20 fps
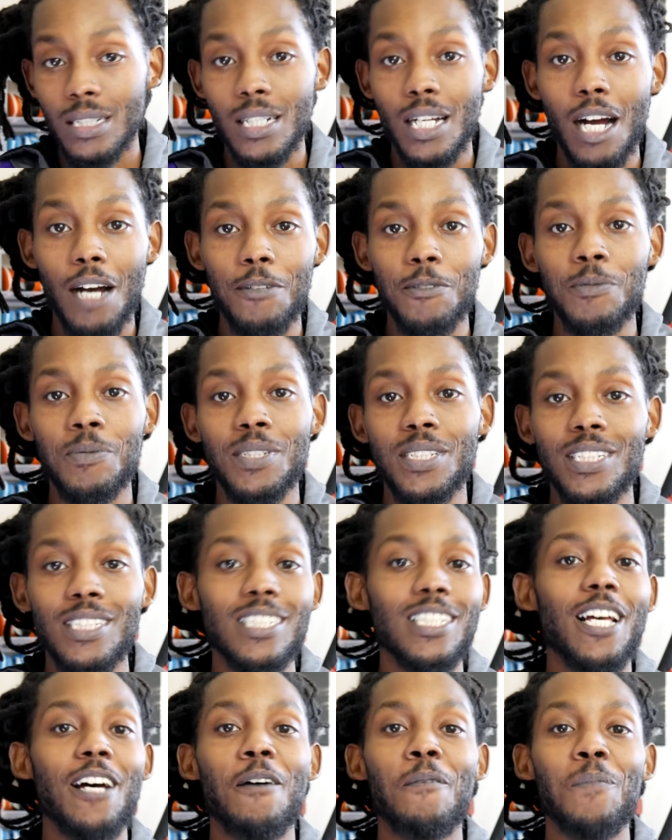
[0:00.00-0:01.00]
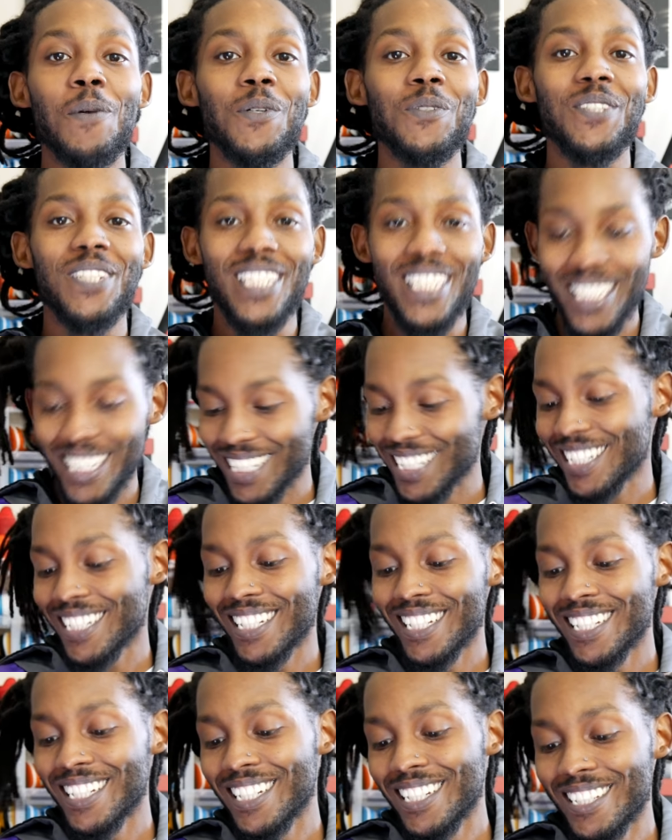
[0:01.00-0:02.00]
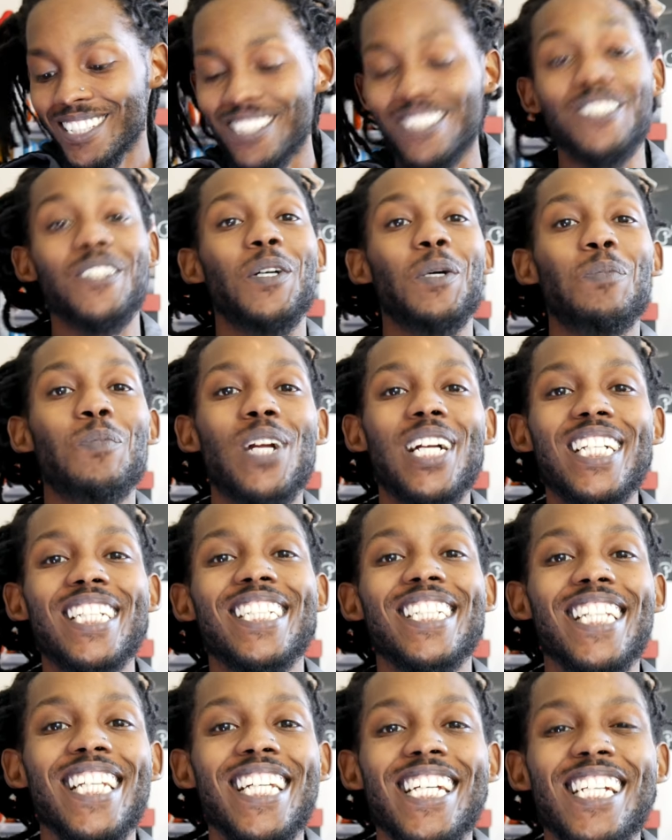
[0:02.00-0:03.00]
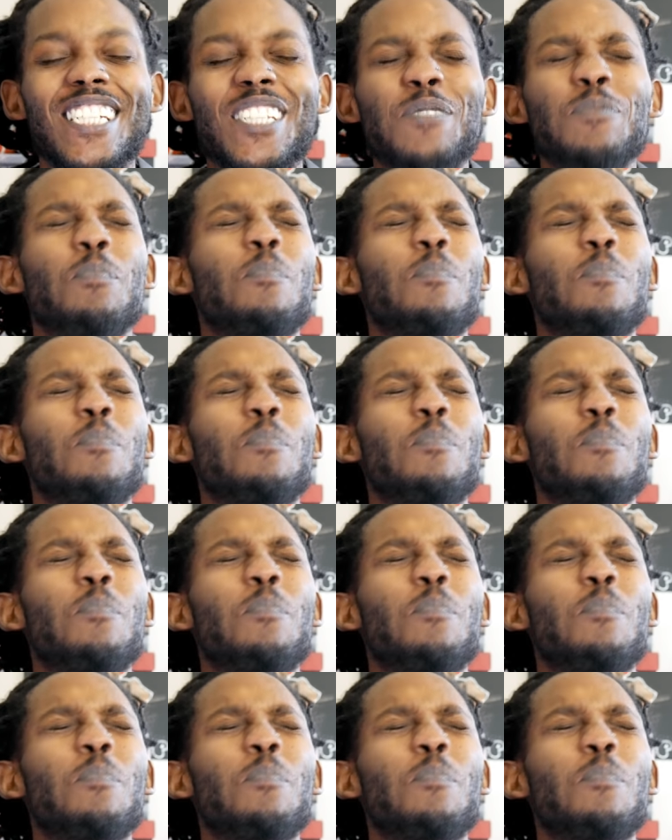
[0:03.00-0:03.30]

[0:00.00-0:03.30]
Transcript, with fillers: cop them shits, have them on deck. Start breaking necks.